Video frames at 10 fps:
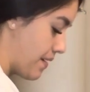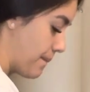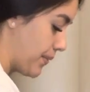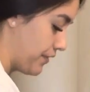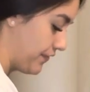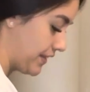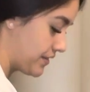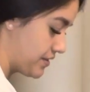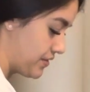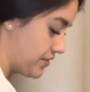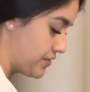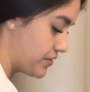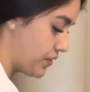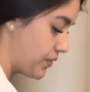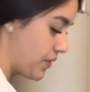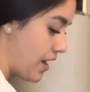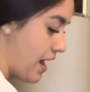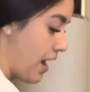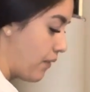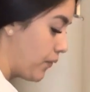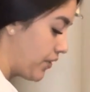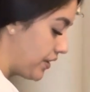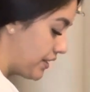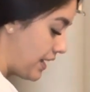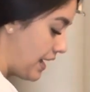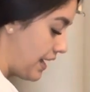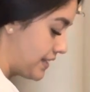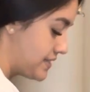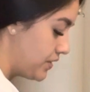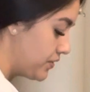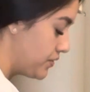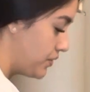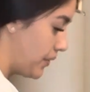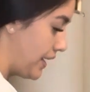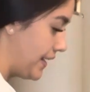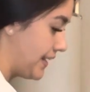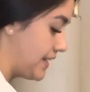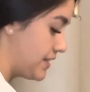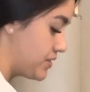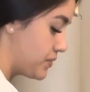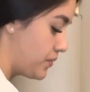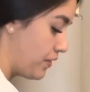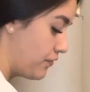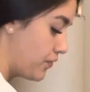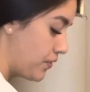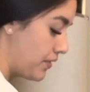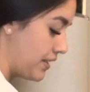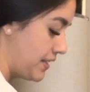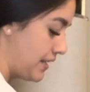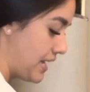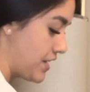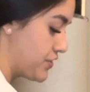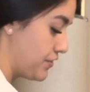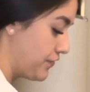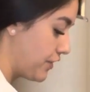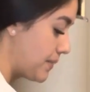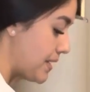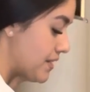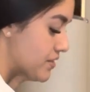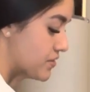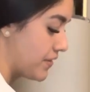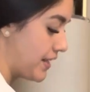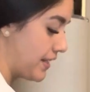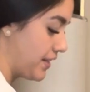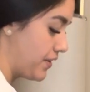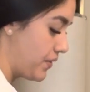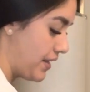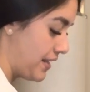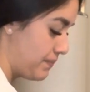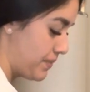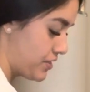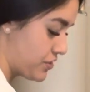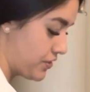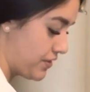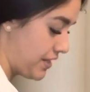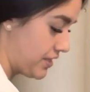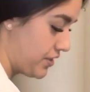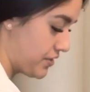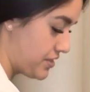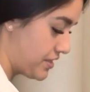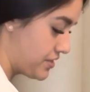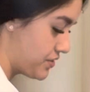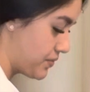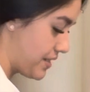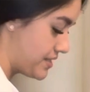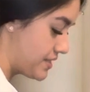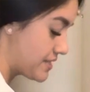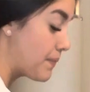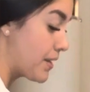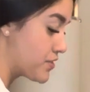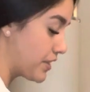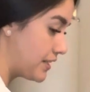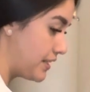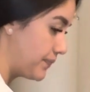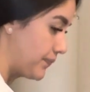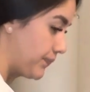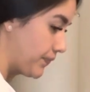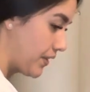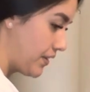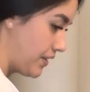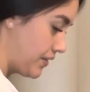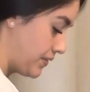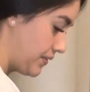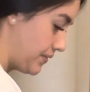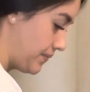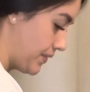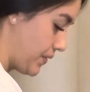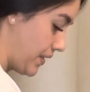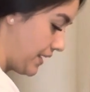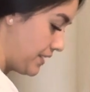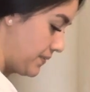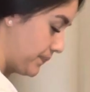Perfect. So when I tell you, go ahead and do a full inhalation for me so that I can go ahead and make sure that your chest is rising symmetrically. Go ahead.